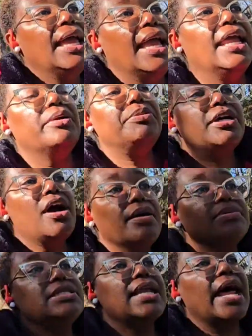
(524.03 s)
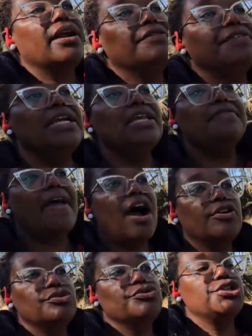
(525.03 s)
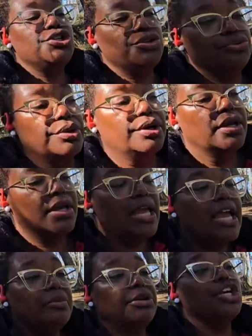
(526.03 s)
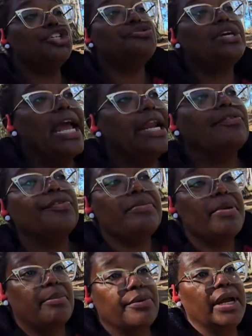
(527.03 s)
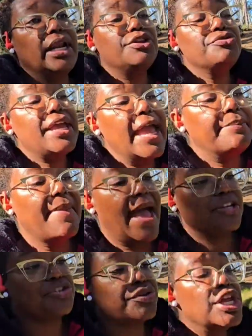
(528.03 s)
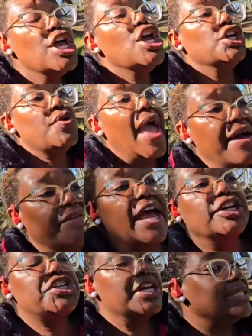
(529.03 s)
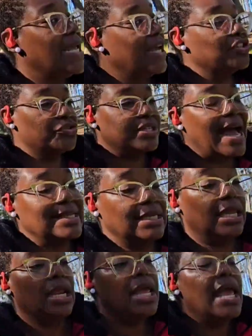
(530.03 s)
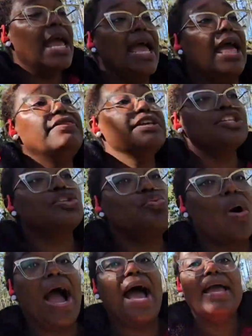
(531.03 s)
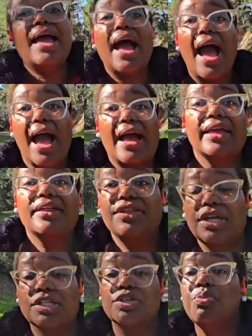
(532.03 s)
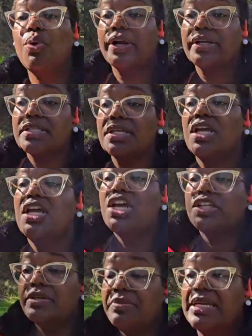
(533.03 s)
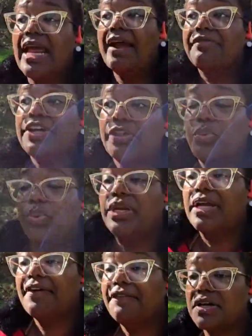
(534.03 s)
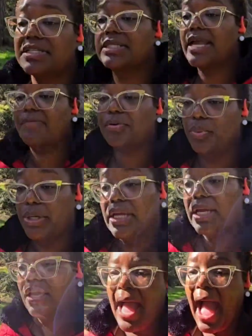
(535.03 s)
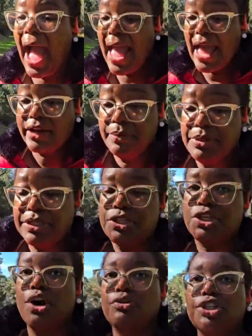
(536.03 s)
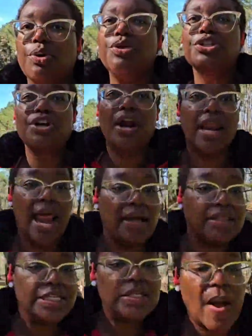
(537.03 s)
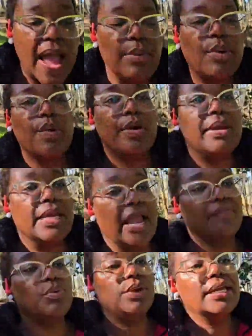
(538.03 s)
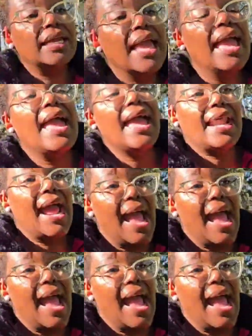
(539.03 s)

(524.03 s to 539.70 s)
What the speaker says: and it becomes not of any value to you because you can't even remember it, you can't master it, you haven't had a chance to exercise it. And this is why I think it's important to meet every other week versus every week. I had a business coach and we started out this way where we were meeting every week, and I